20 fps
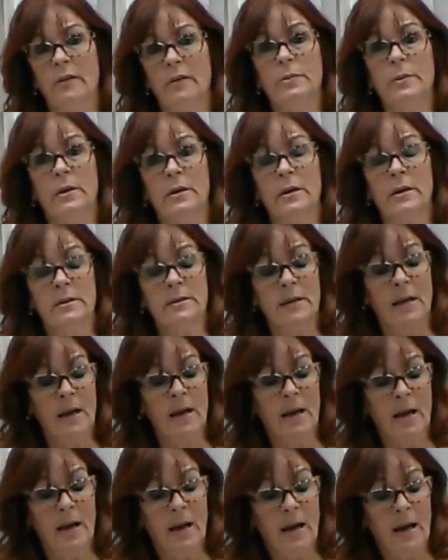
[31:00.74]
because
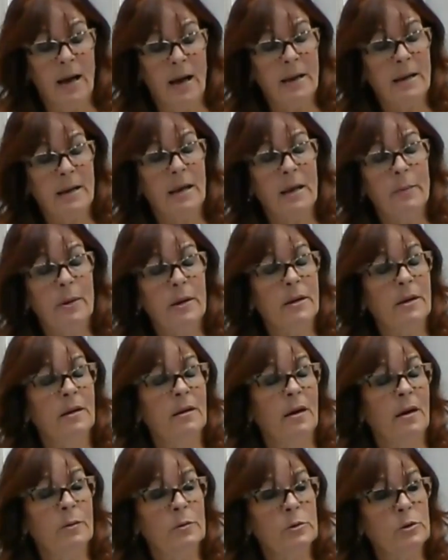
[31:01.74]
I came in
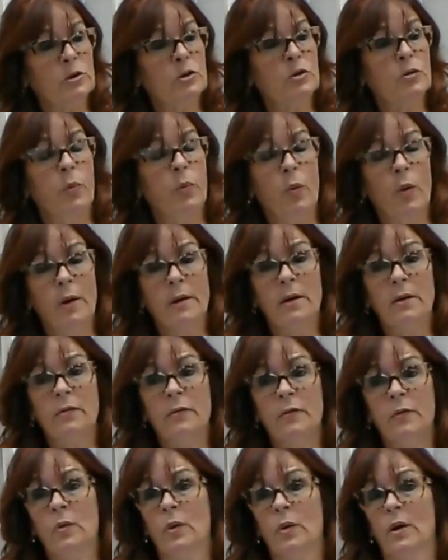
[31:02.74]
here, I was
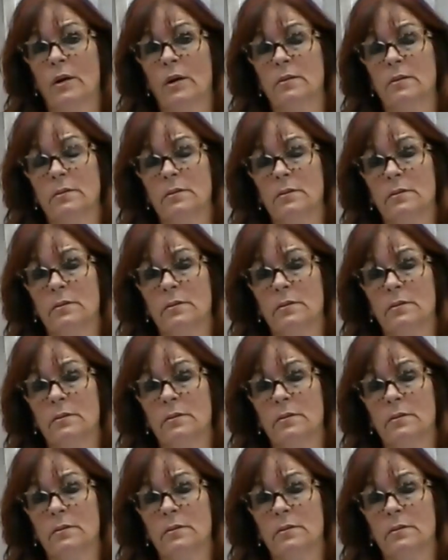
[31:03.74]
24,